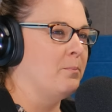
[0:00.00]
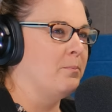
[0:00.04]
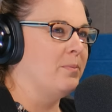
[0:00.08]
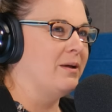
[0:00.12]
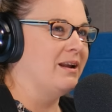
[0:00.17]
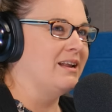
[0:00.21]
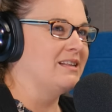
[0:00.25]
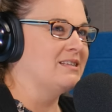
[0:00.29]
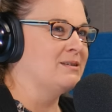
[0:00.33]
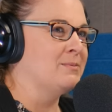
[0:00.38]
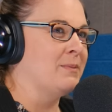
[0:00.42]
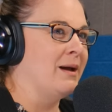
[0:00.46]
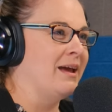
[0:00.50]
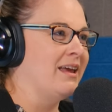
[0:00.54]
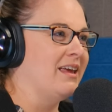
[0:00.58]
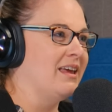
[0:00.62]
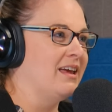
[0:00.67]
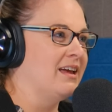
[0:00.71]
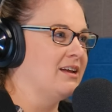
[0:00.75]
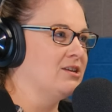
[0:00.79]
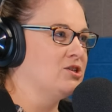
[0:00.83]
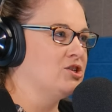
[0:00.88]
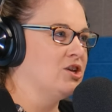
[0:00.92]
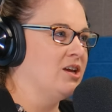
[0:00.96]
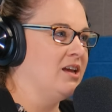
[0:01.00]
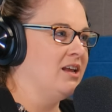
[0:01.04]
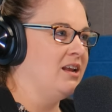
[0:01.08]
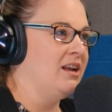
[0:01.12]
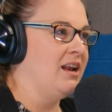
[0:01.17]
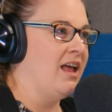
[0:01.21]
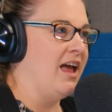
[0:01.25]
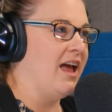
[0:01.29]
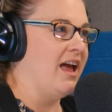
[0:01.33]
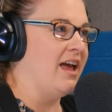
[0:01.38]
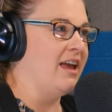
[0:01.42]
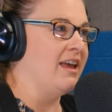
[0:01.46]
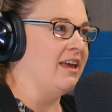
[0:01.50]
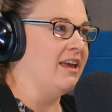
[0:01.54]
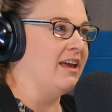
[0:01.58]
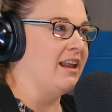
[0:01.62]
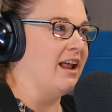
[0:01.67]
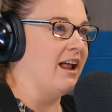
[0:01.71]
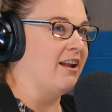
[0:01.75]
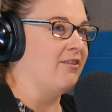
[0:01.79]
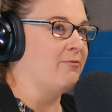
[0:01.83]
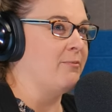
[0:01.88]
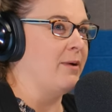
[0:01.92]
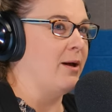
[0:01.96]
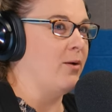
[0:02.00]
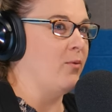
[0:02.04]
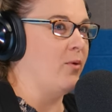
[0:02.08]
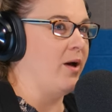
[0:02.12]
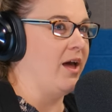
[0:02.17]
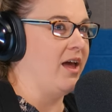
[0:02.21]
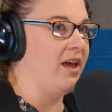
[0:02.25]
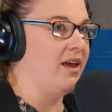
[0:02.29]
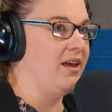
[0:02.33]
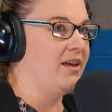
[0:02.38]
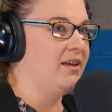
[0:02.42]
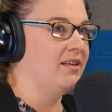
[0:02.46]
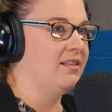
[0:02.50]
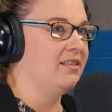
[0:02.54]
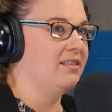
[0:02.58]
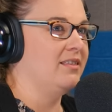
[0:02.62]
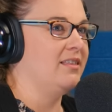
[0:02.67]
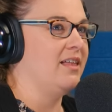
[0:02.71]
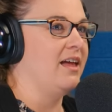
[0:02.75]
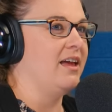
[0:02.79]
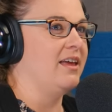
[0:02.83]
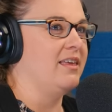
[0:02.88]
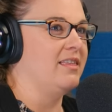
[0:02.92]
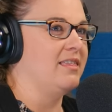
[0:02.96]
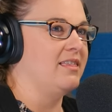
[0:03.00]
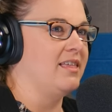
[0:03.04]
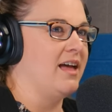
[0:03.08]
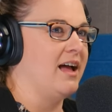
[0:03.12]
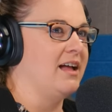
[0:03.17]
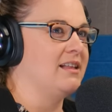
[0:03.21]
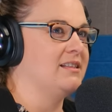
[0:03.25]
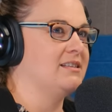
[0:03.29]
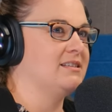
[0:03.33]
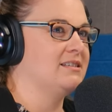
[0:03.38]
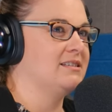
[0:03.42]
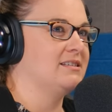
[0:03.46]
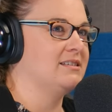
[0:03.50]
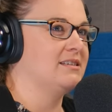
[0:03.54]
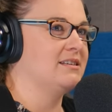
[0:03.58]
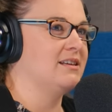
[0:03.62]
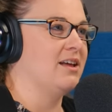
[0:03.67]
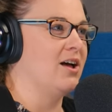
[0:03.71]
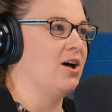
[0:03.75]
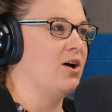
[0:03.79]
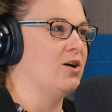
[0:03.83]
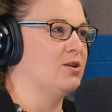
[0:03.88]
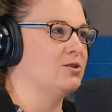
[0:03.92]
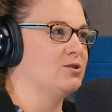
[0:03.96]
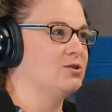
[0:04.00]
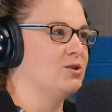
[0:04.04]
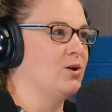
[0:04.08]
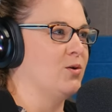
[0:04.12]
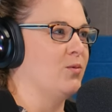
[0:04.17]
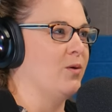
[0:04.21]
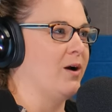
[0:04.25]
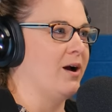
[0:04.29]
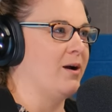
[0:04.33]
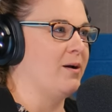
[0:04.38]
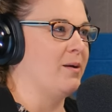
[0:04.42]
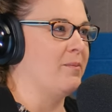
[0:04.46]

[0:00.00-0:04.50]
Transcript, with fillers: But it's my kitchen and get out of my way. Right. Like, that's also where